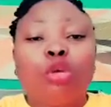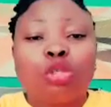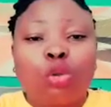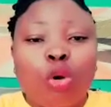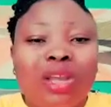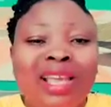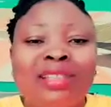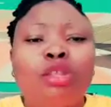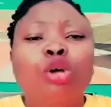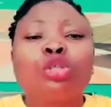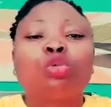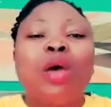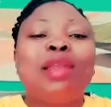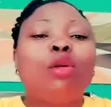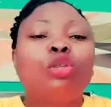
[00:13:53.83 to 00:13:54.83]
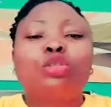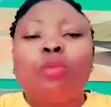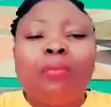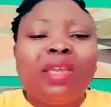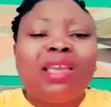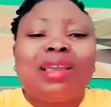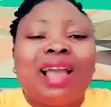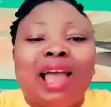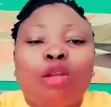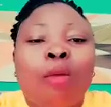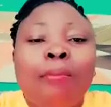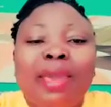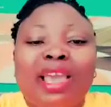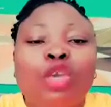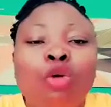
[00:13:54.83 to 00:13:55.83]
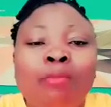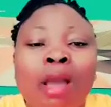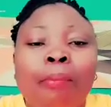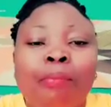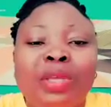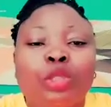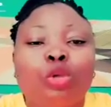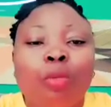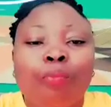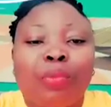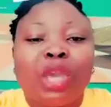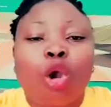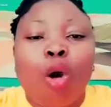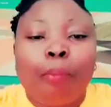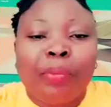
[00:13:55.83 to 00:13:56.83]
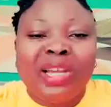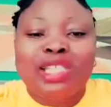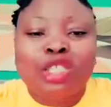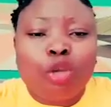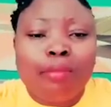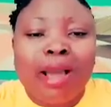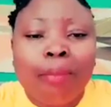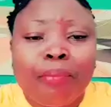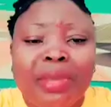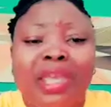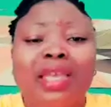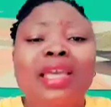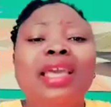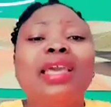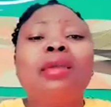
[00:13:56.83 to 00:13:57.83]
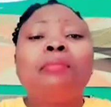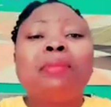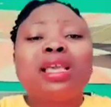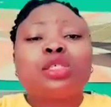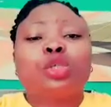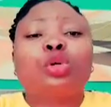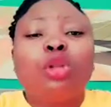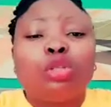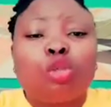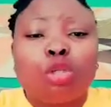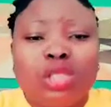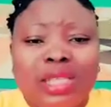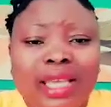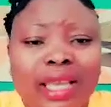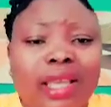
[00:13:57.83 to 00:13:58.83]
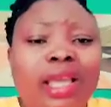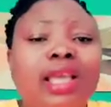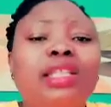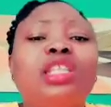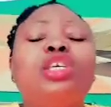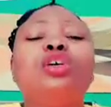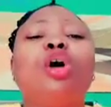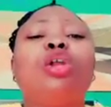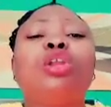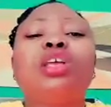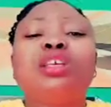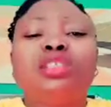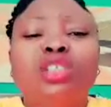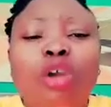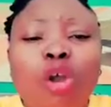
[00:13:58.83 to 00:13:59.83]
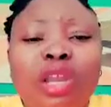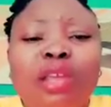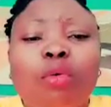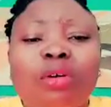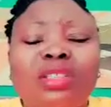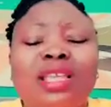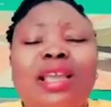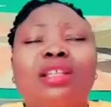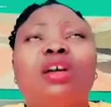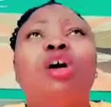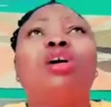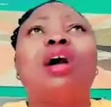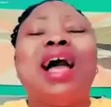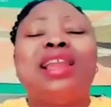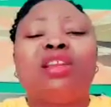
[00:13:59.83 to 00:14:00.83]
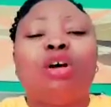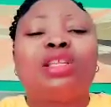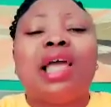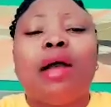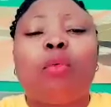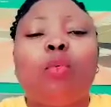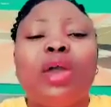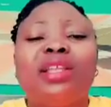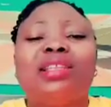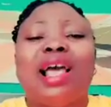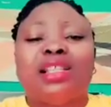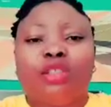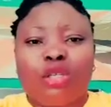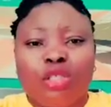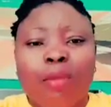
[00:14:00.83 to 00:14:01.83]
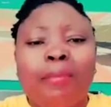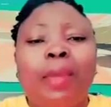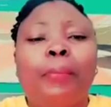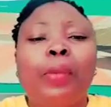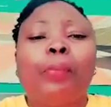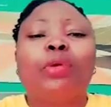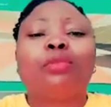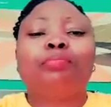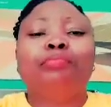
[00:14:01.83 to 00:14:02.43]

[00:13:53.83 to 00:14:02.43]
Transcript: cocaine, those one, it cannot make human being to be complete human being. It makes you not to think. Another way that does not make people